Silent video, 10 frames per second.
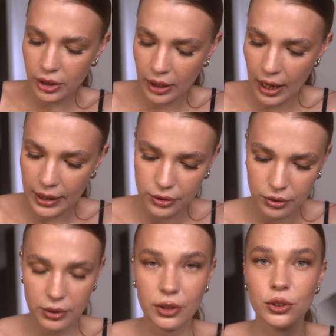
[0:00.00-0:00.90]
got,
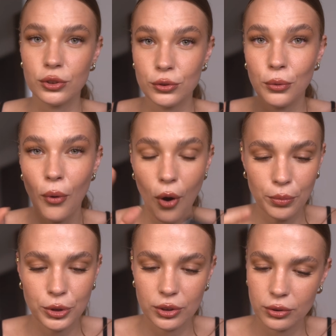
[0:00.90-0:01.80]
so there's 2
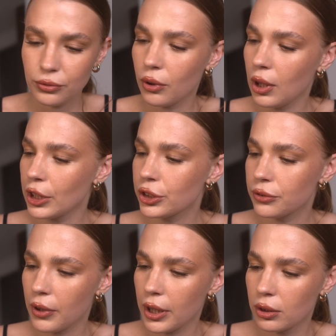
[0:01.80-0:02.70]
options for
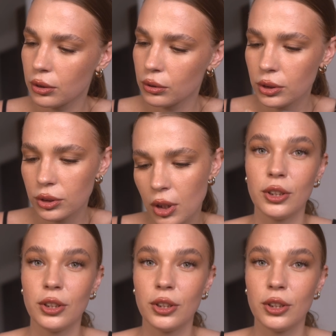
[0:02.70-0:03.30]
Lashify glues.